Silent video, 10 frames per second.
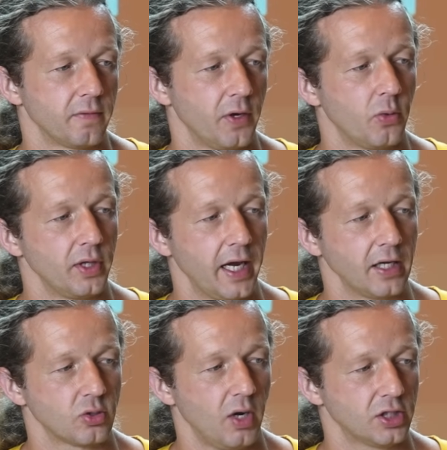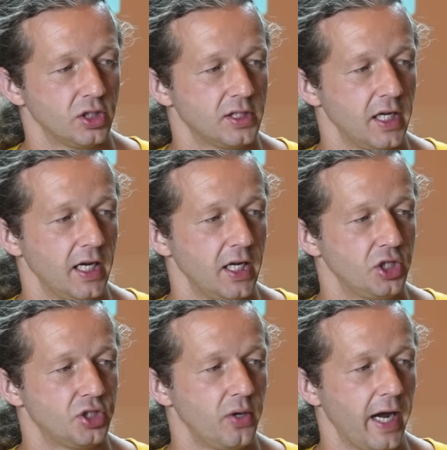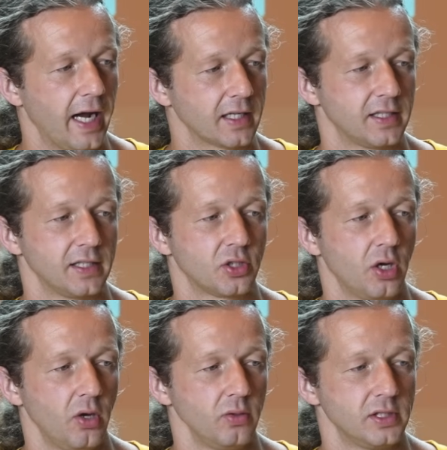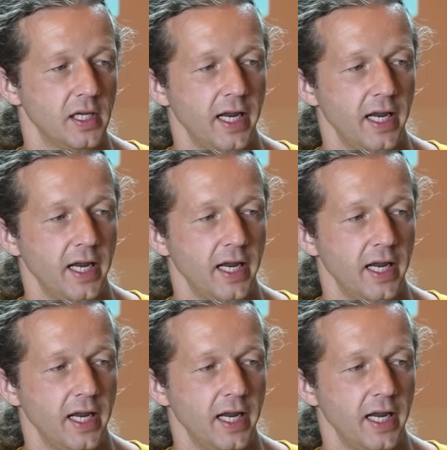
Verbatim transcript: the frequently asked questions and issue access codes.